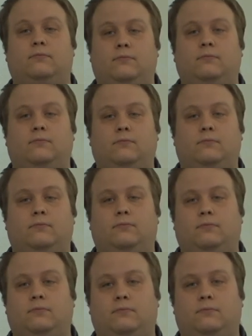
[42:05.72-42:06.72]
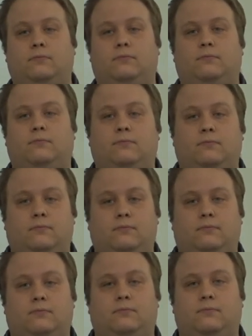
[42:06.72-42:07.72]
do we have to join the NVIDIA
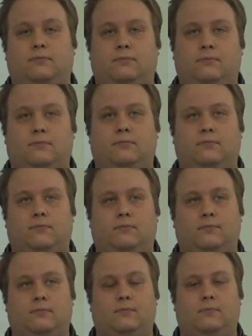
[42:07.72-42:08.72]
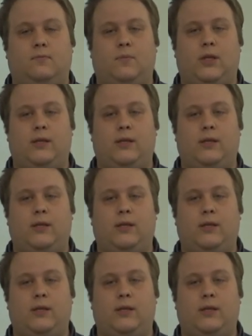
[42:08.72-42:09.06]
developer program, or is there a?